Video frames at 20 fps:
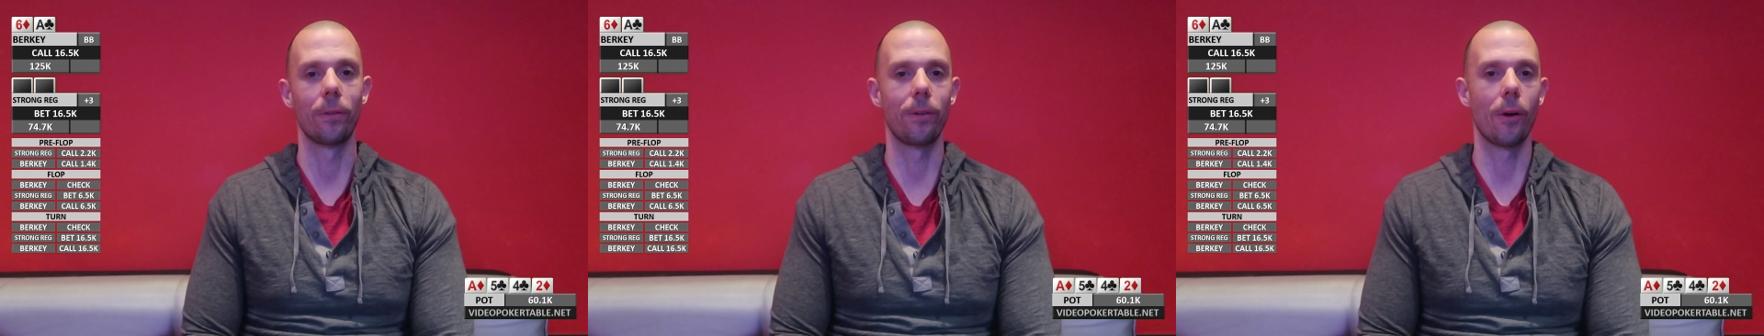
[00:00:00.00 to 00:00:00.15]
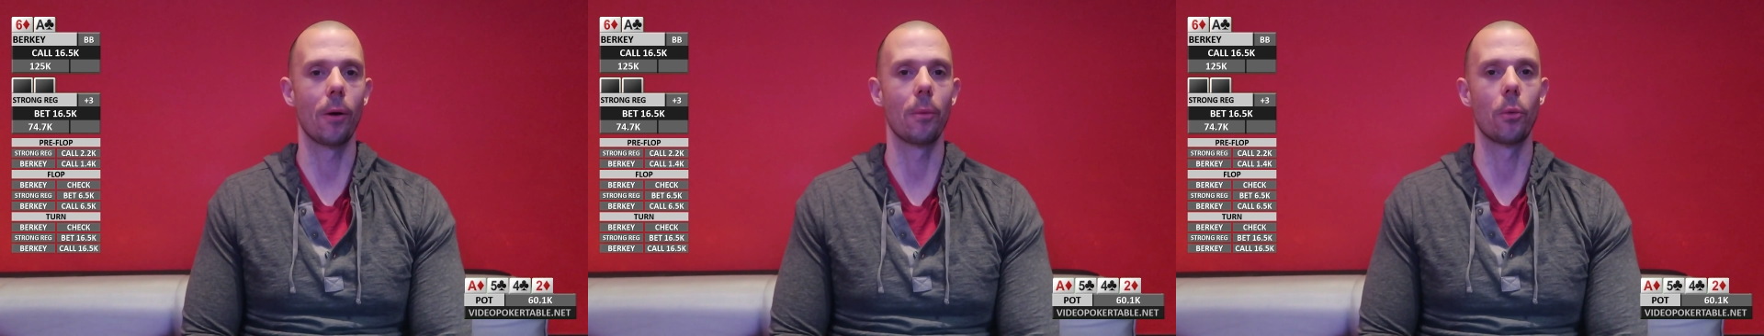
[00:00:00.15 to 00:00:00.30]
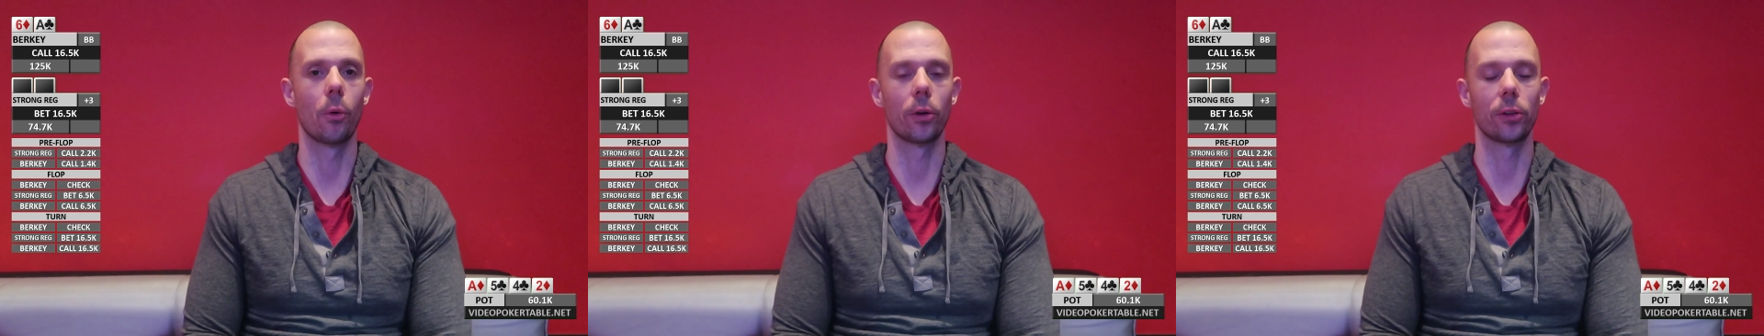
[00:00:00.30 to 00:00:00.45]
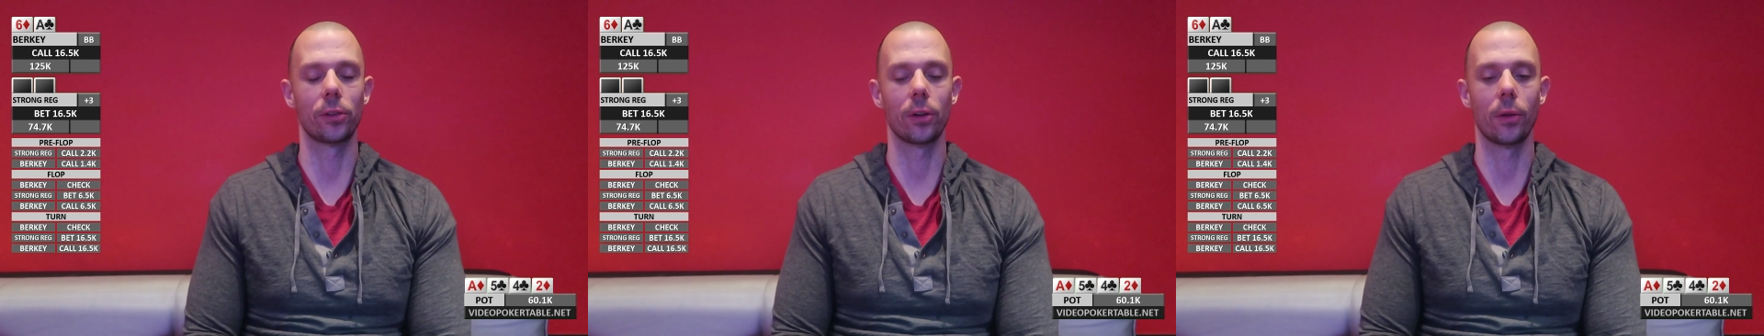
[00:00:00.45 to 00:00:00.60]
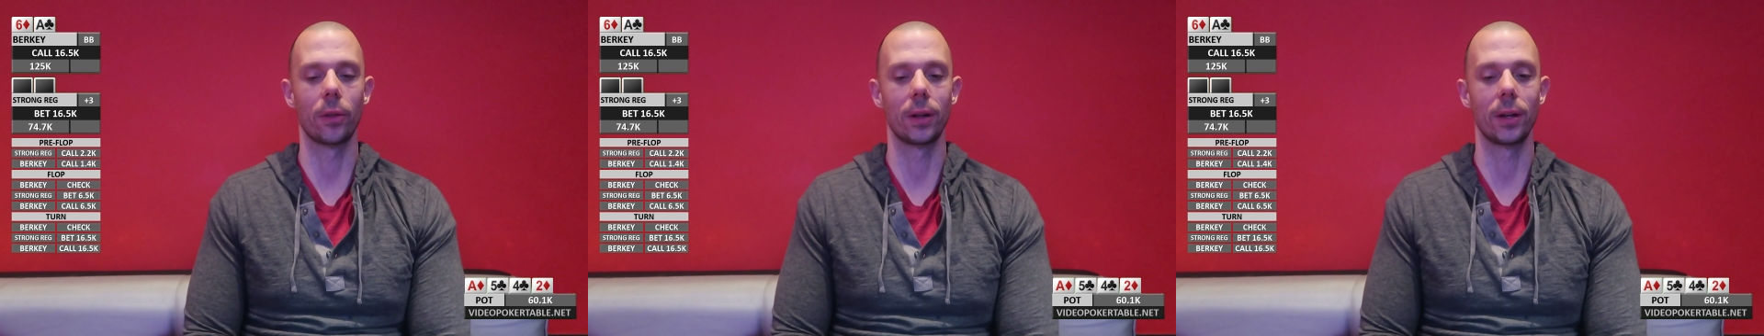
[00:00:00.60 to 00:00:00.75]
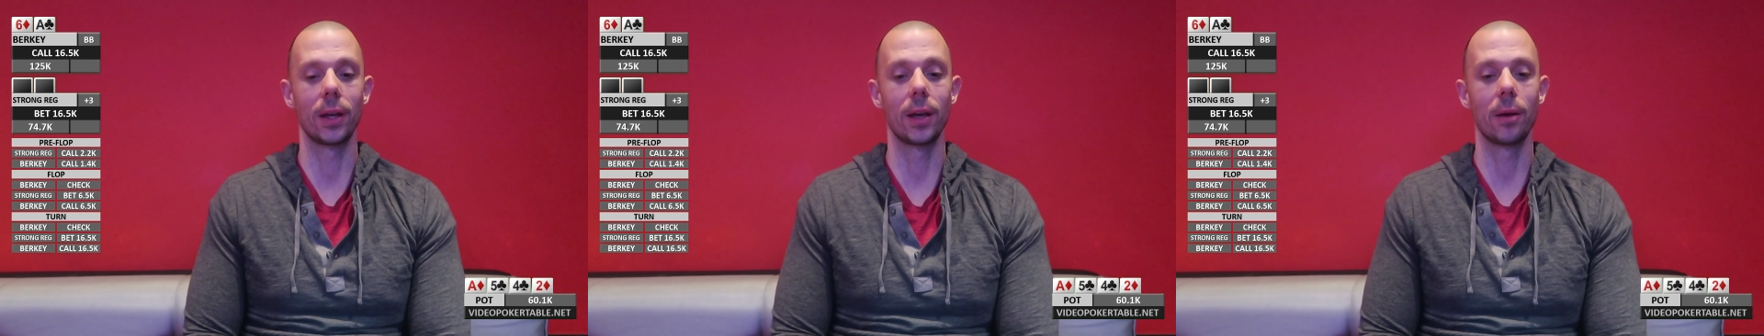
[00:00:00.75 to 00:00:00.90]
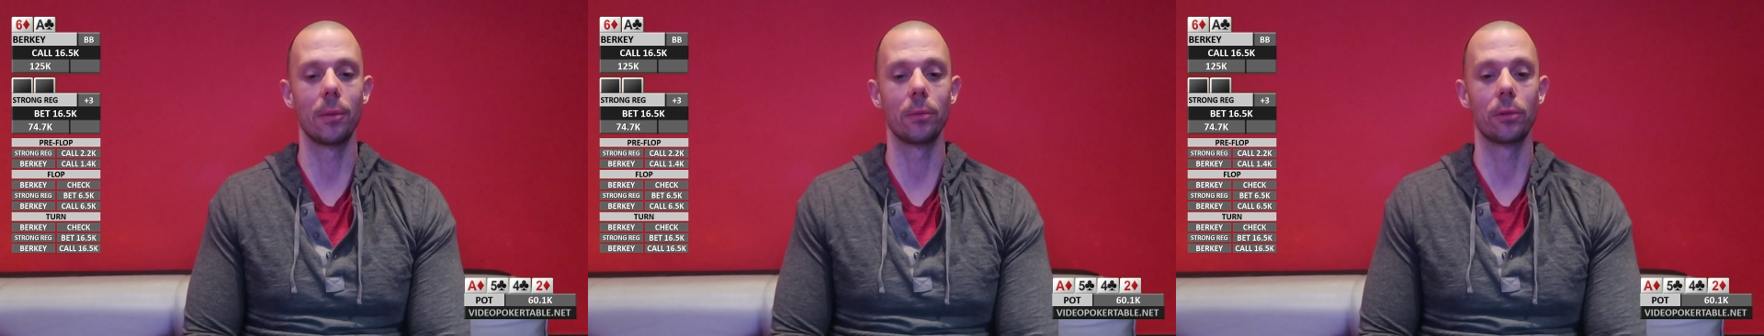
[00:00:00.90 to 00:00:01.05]
Far more so
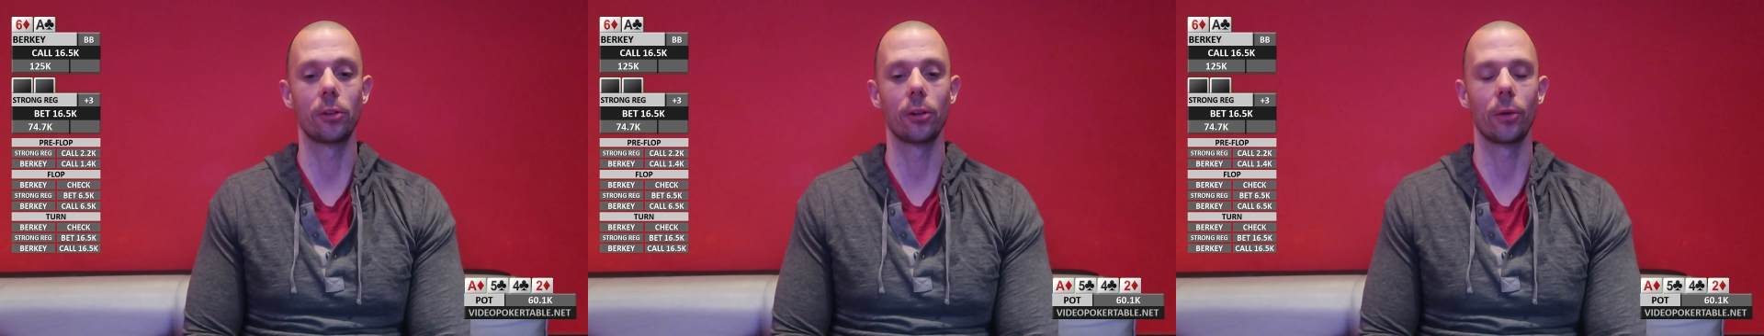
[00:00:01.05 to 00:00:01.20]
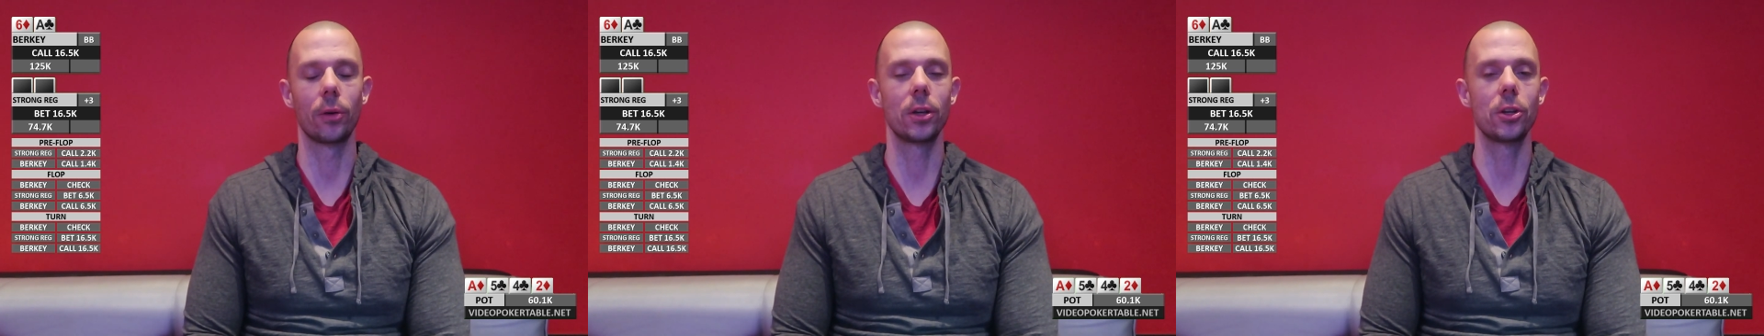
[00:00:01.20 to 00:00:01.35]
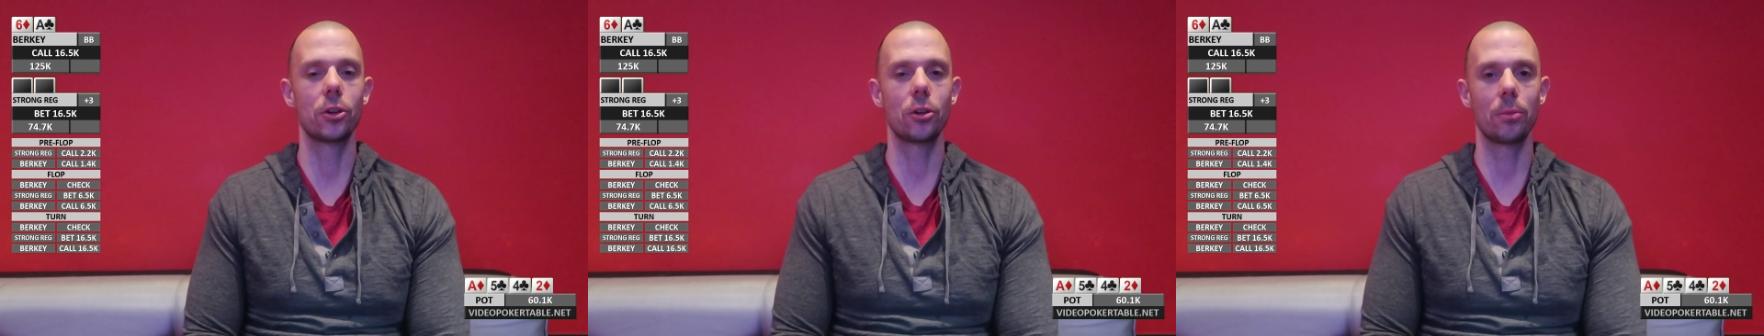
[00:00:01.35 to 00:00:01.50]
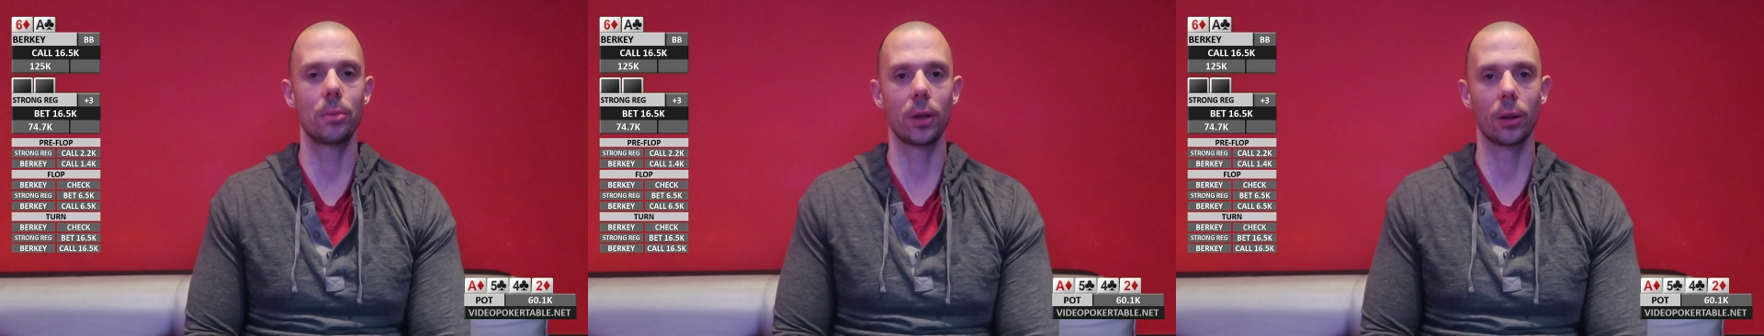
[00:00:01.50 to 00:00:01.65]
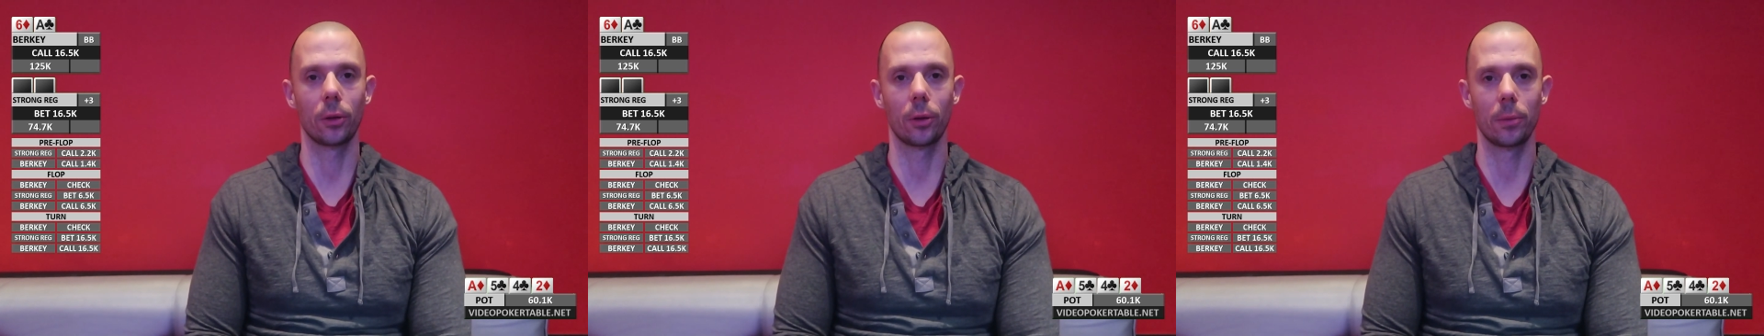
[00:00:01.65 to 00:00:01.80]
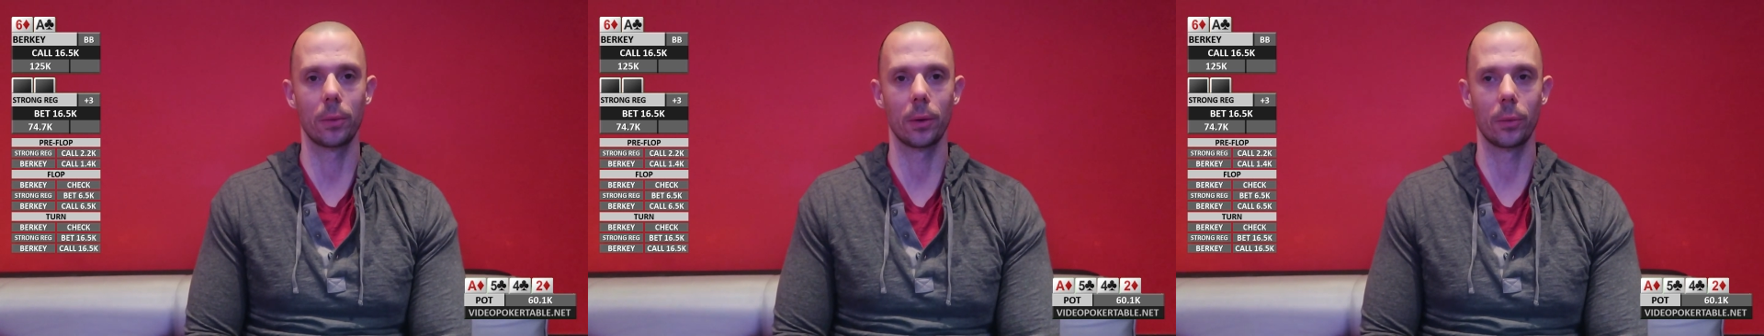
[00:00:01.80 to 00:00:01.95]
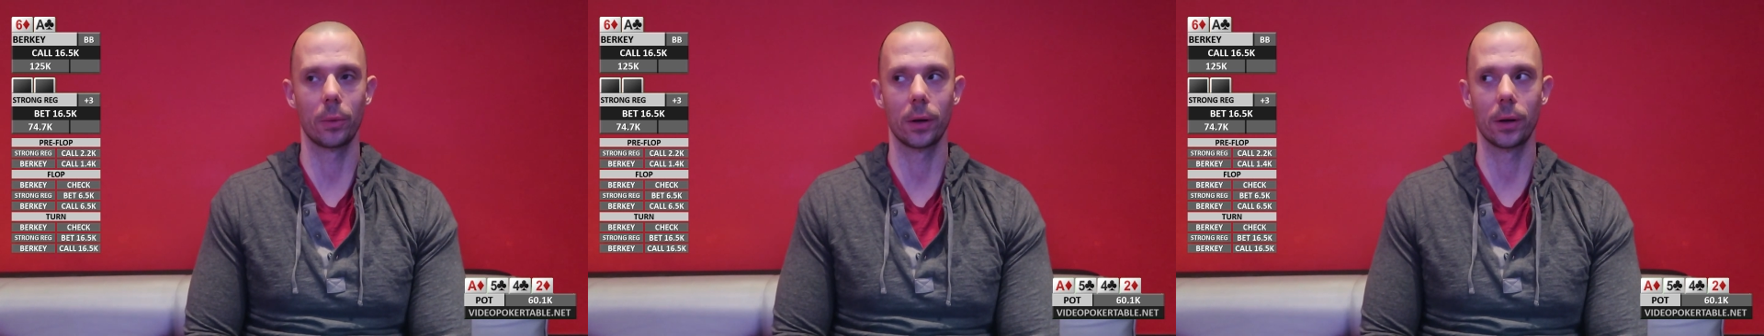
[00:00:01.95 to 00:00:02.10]
than him, so he should be a
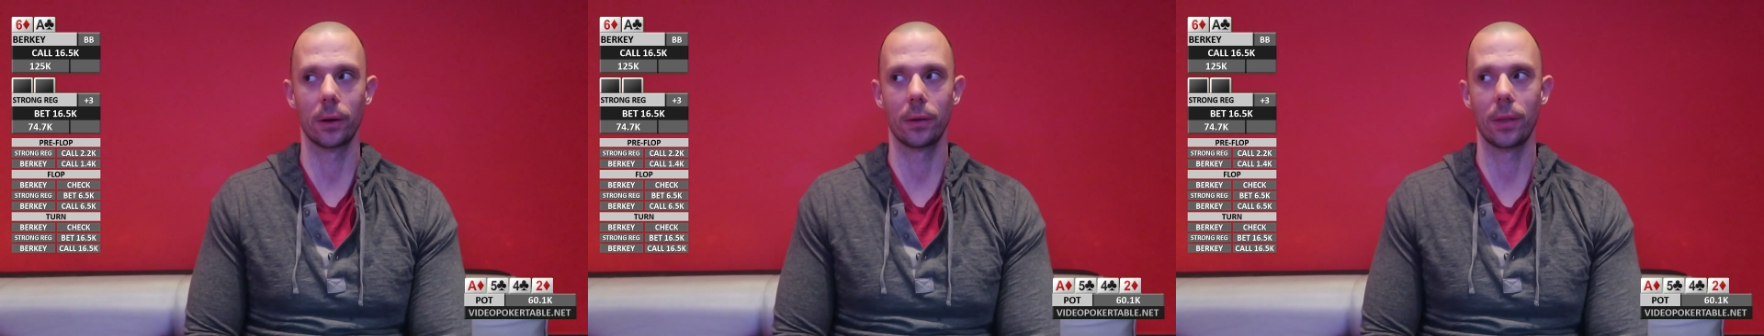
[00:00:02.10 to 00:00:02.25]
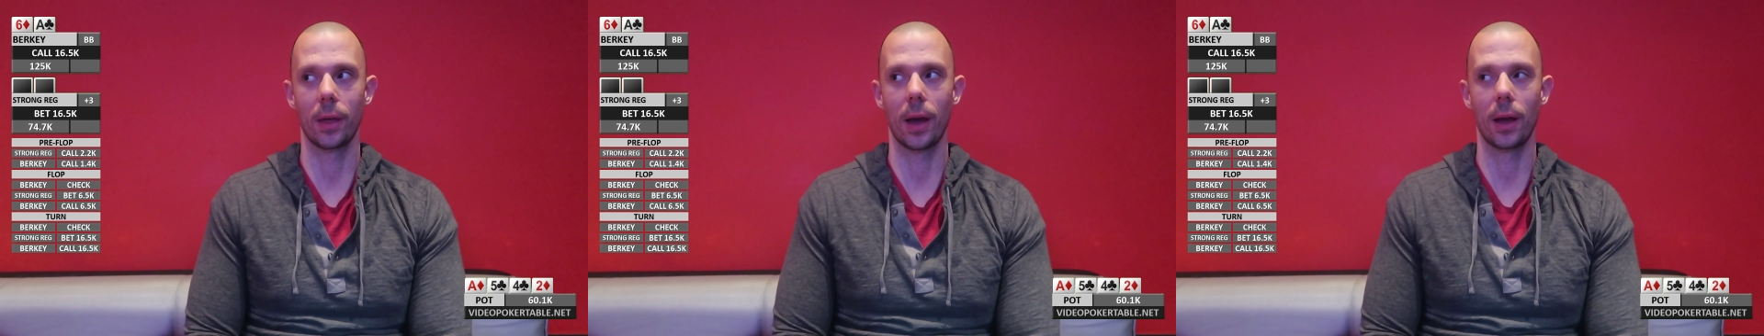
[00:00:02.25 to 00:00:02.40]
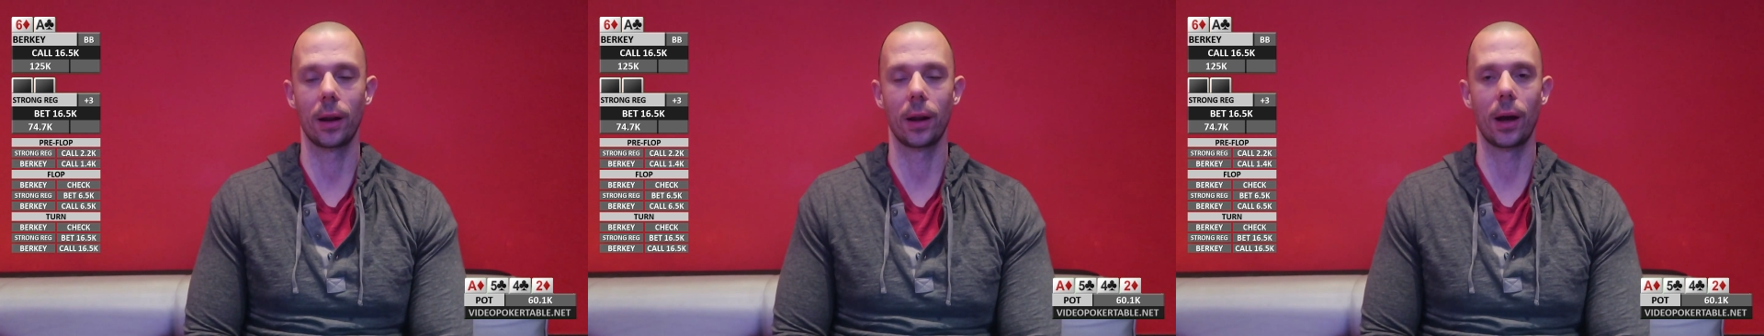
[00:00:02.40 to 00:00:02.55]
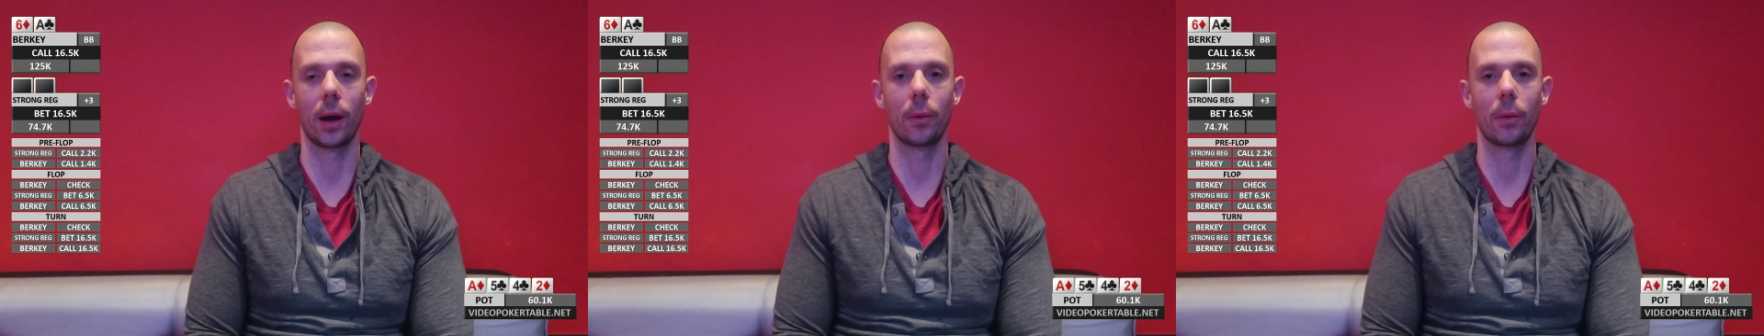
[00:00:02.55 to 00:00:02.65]
little bit weary of that.